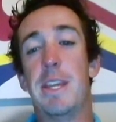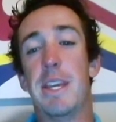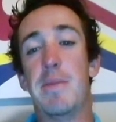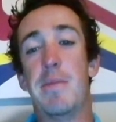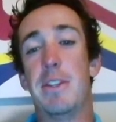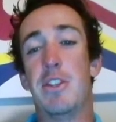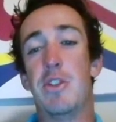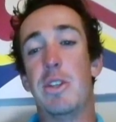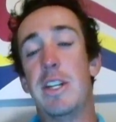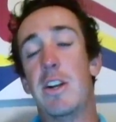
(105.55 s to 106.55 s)
the
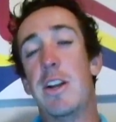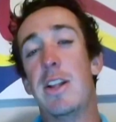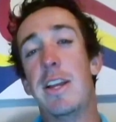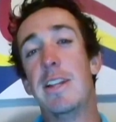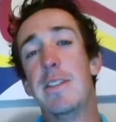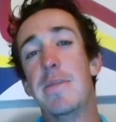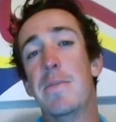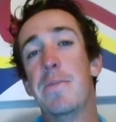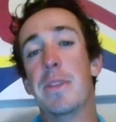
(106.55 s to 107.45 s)
pituitary gland.